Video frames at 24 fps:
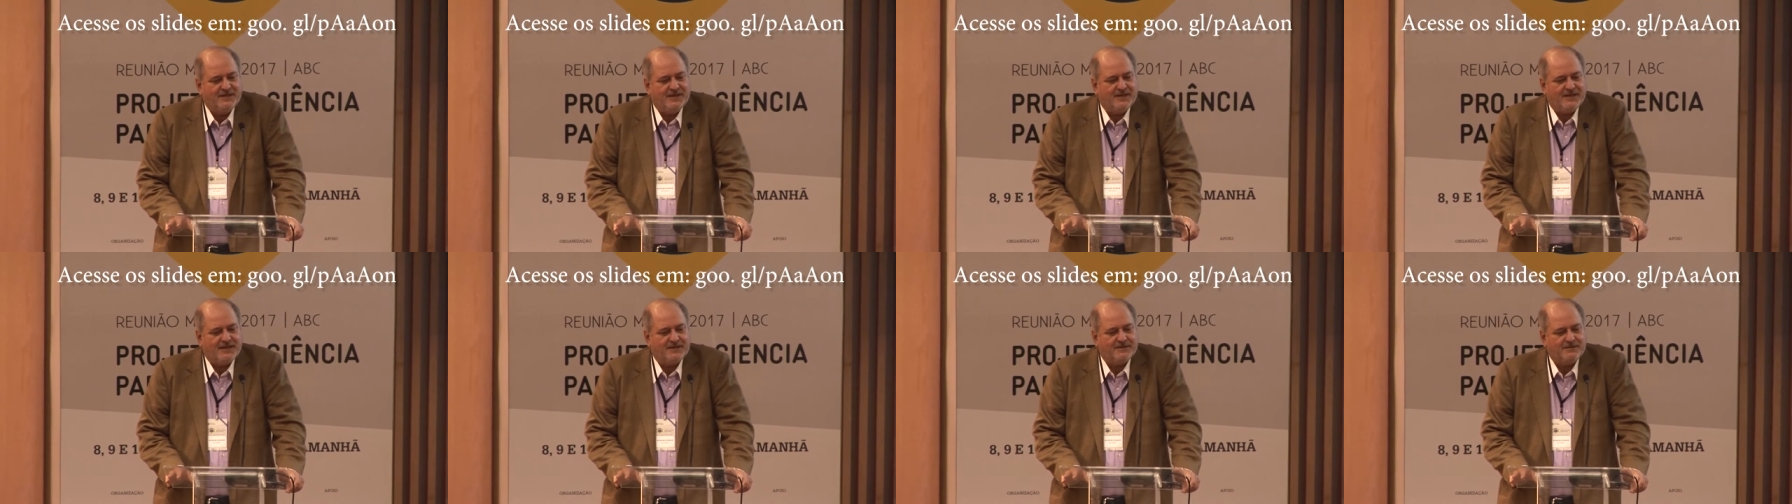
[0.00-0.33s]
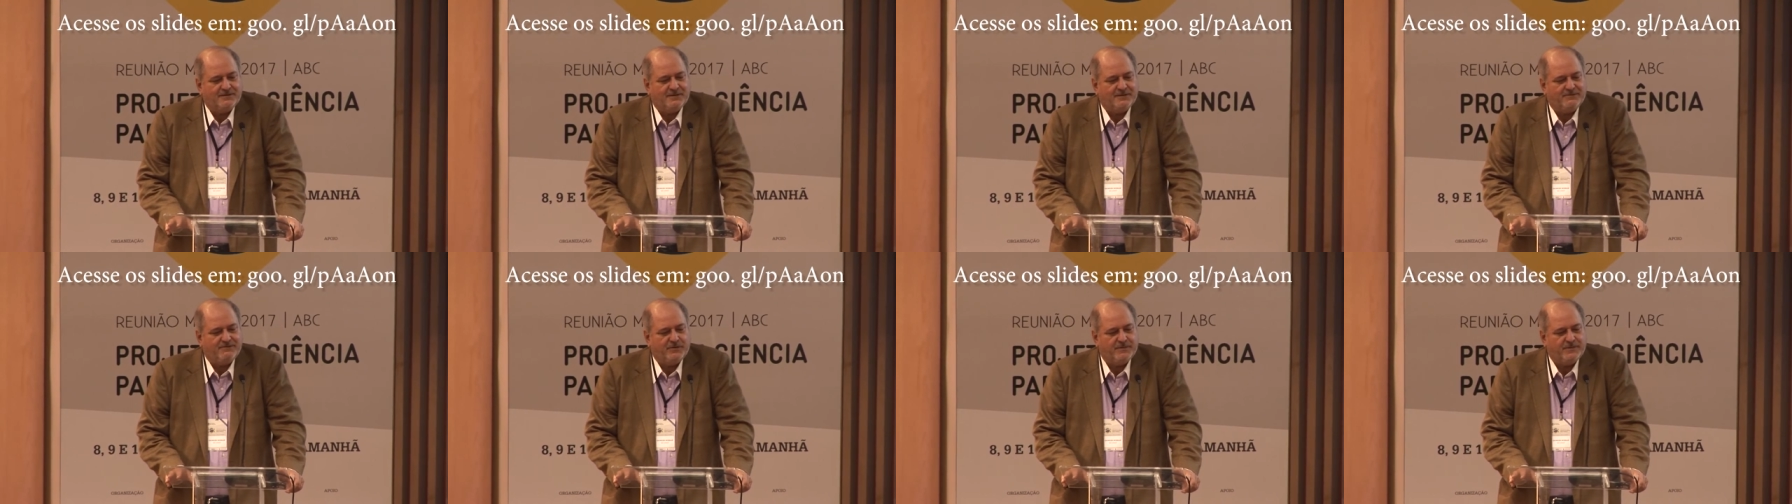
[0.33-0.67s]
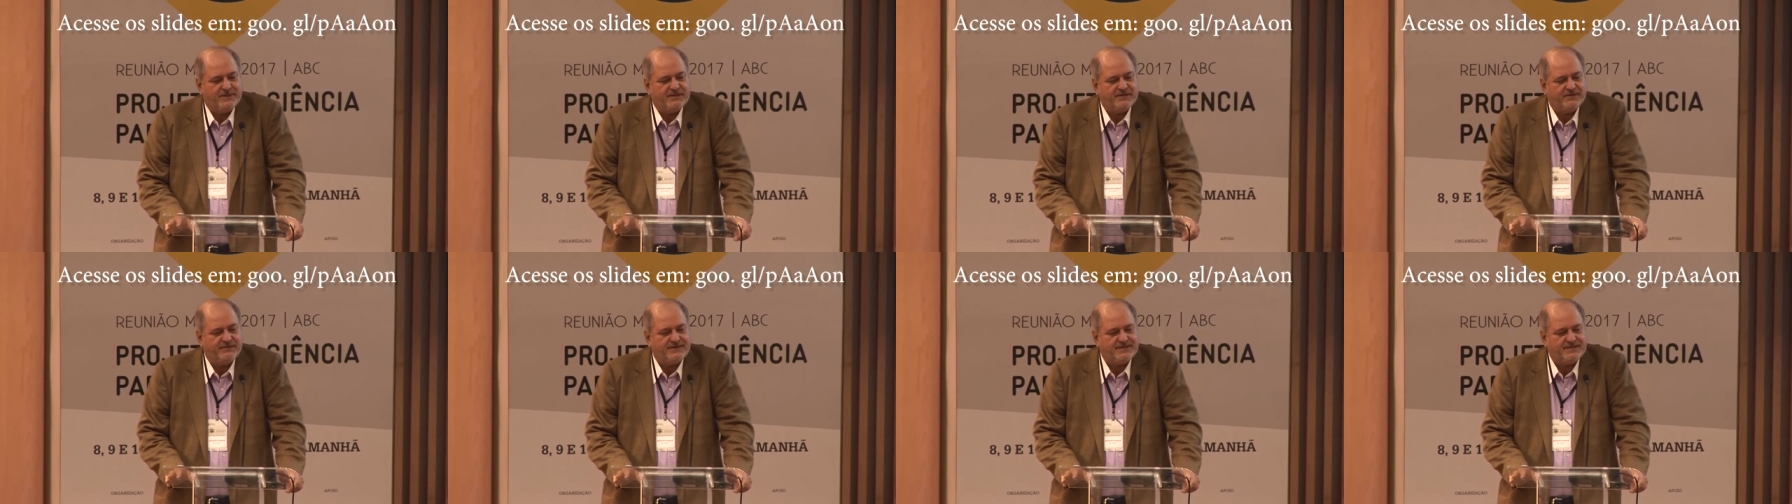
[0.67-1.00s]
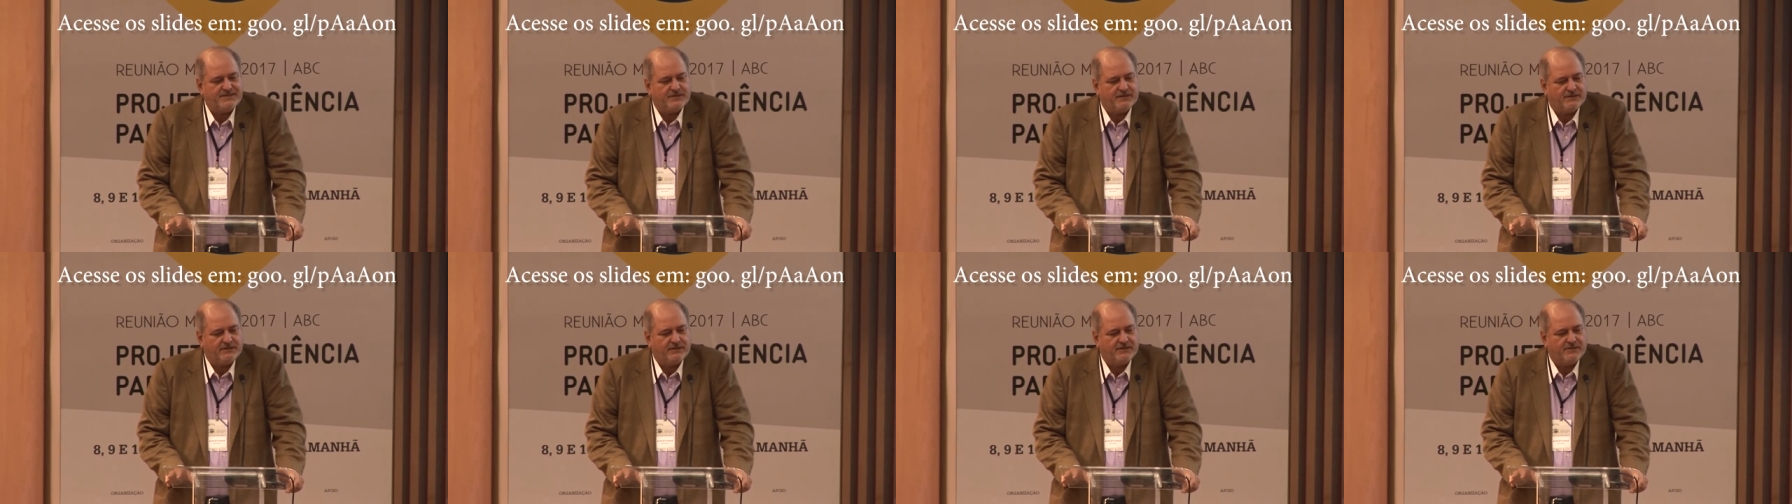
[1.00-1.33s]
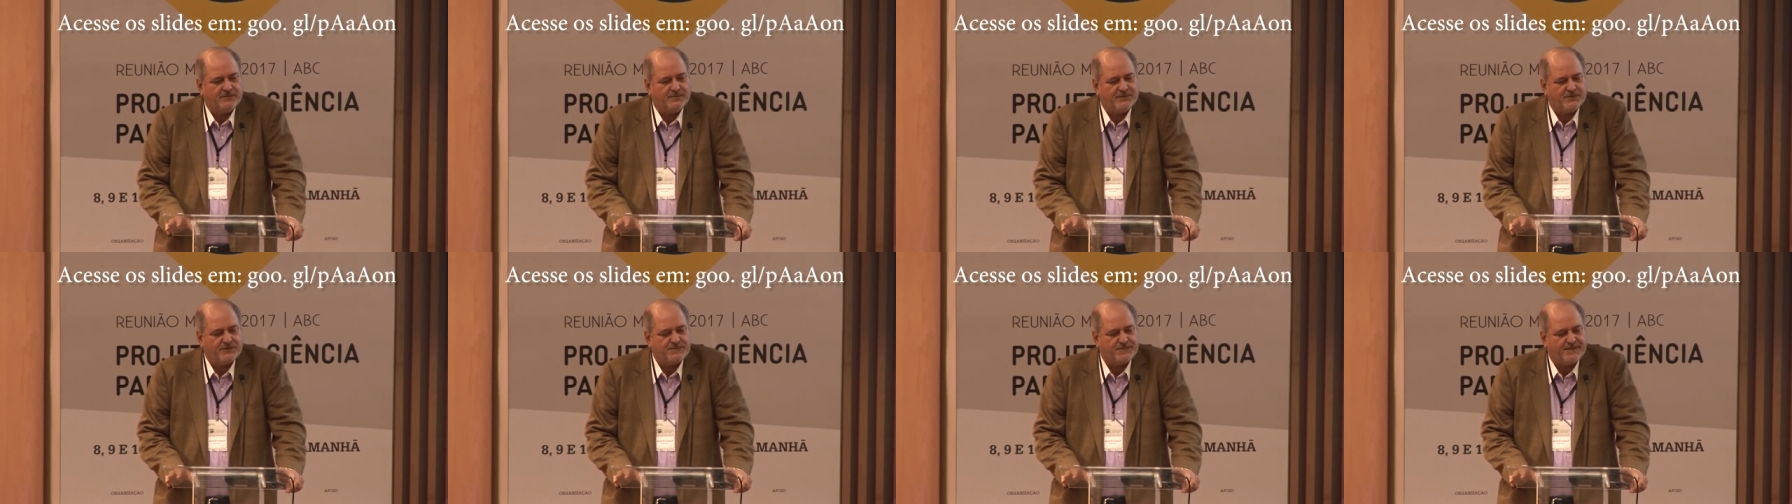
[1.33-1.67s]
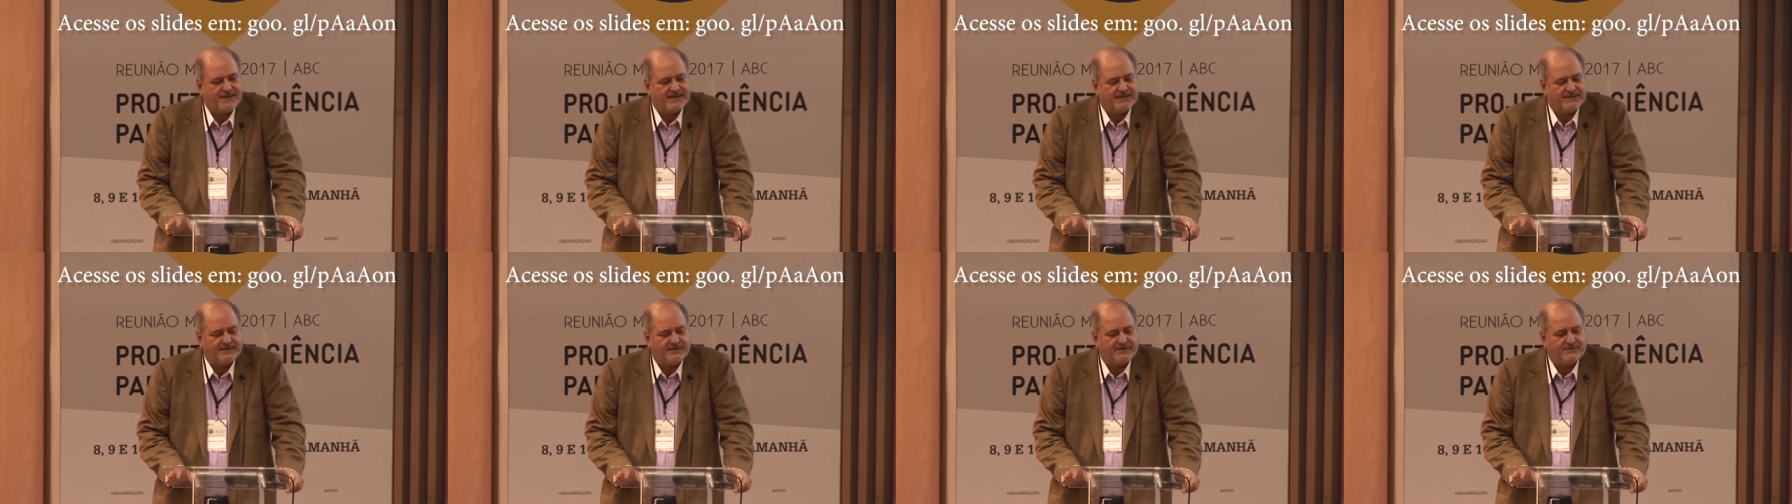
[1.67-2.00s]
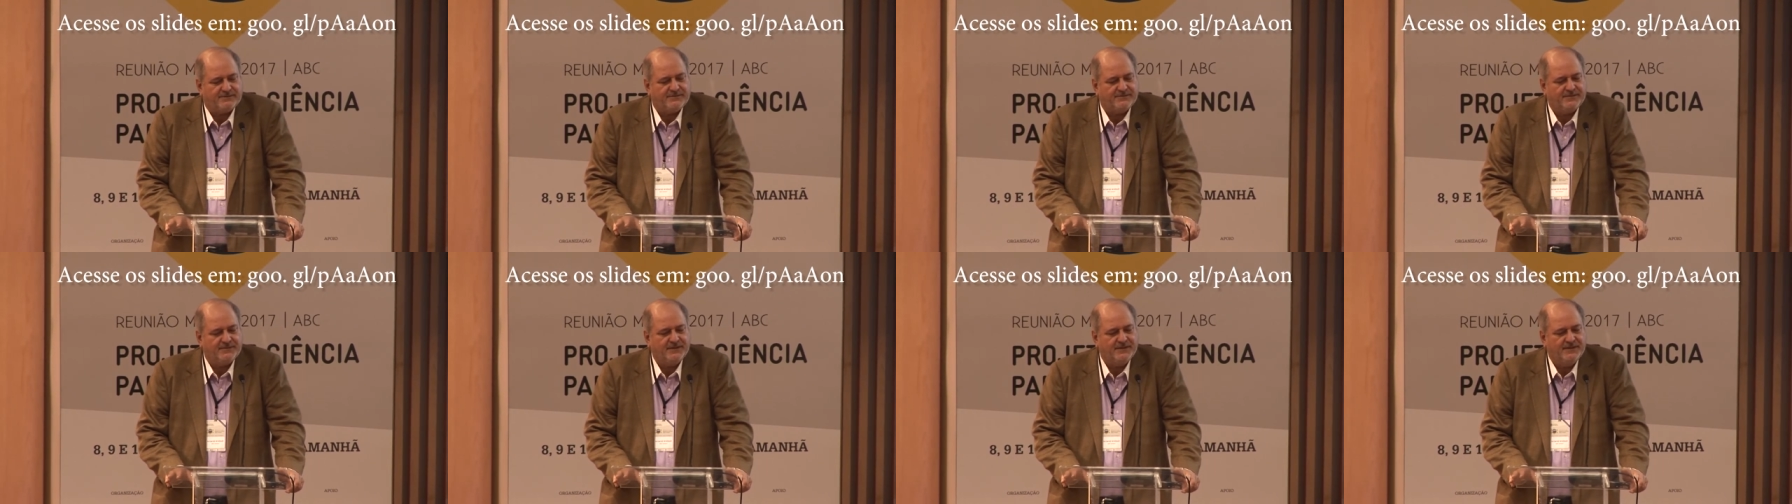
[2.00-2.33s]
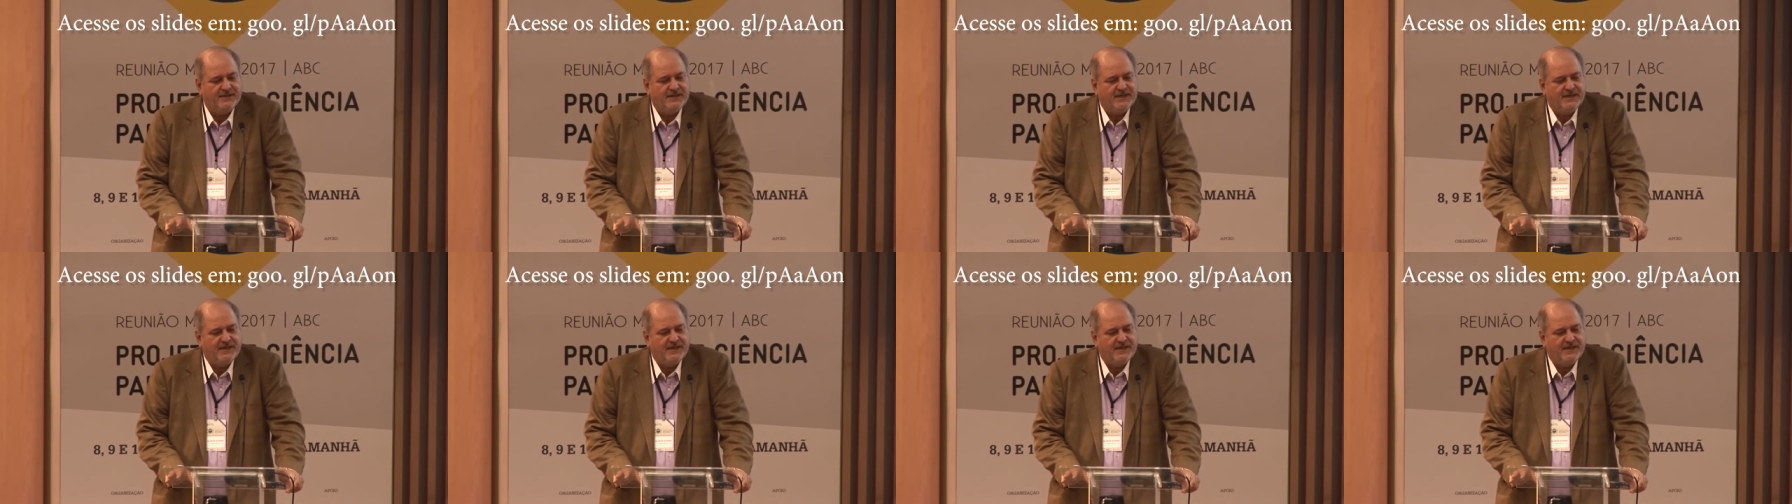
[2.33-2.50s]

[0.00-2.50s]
and give you a bit of historical perspective